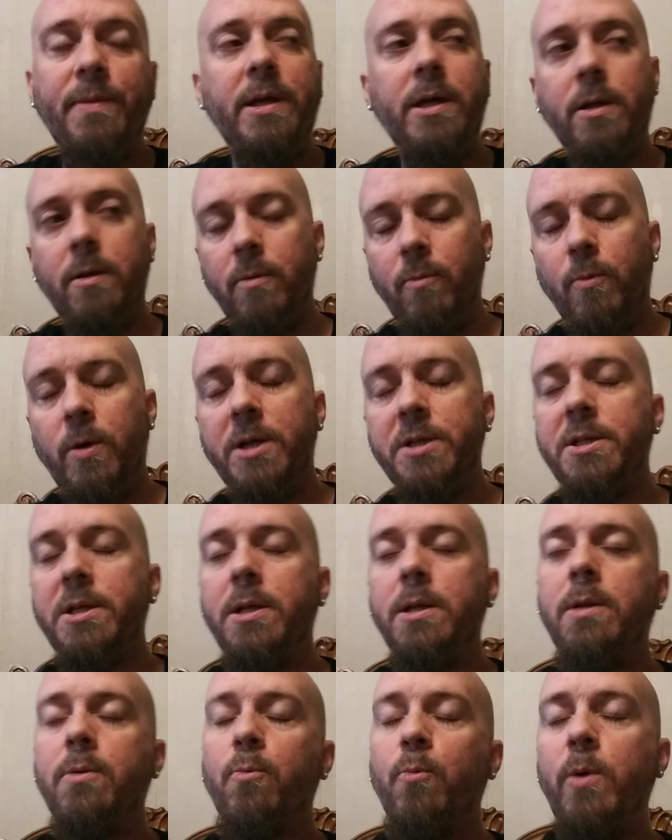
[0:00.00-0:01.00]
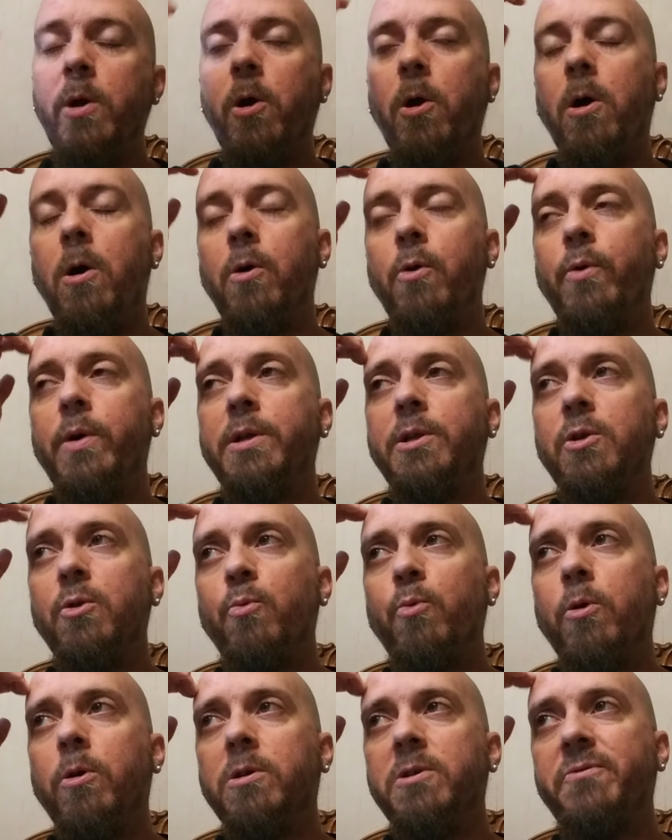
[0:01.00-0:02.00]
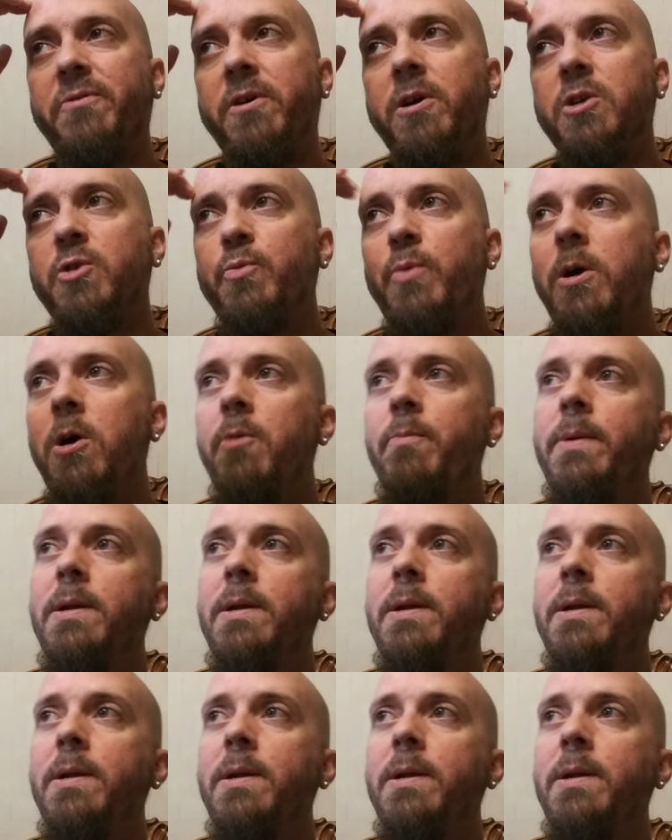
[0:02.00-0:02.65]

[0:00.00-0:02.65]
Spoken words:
It was in We Are All Going to the World's Fair as well,